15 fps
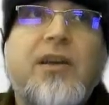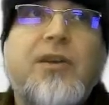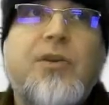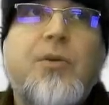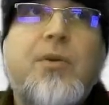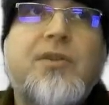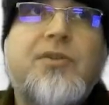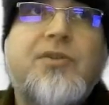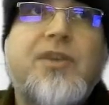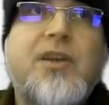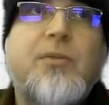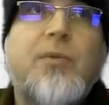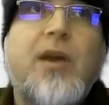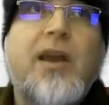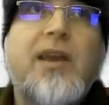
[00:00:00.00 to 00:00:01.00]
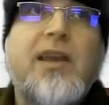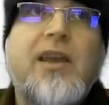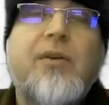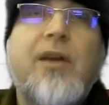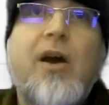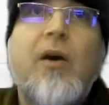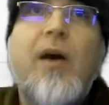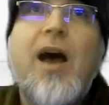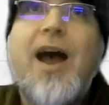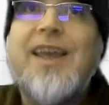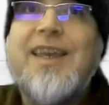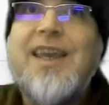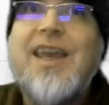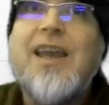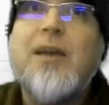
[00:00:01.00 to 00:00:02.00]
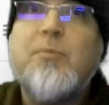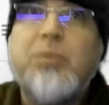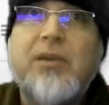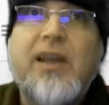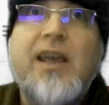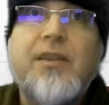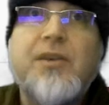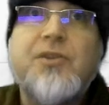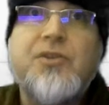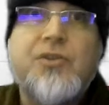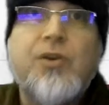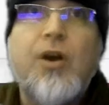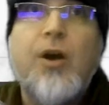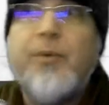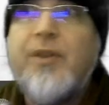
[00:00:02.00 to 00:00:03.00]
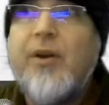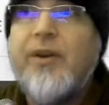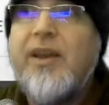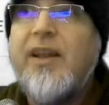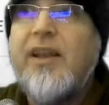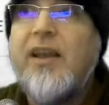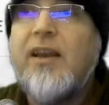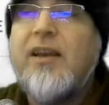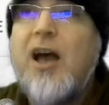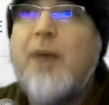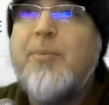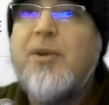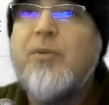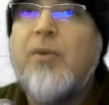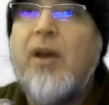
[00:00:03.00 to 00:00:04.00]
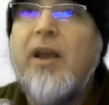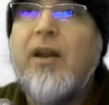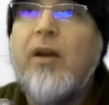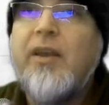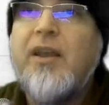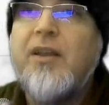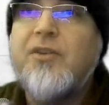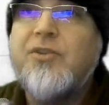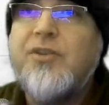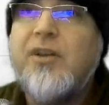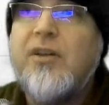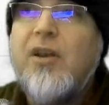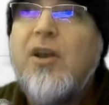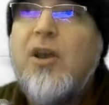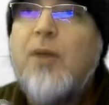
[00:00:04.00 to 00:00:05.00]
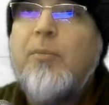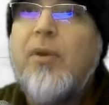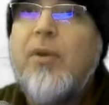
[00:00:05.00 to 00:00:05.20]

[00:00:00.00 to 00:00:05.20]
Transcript: You can see right here. Now, I can't play this song without getting a copyright against it, but